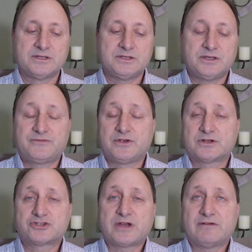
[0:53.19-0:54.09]
If you're a
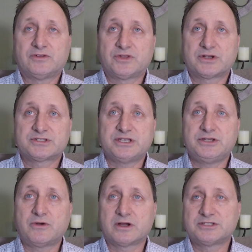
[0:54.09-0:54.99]
travel nurse and
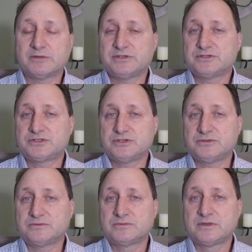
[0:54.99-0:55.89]
you are W 2,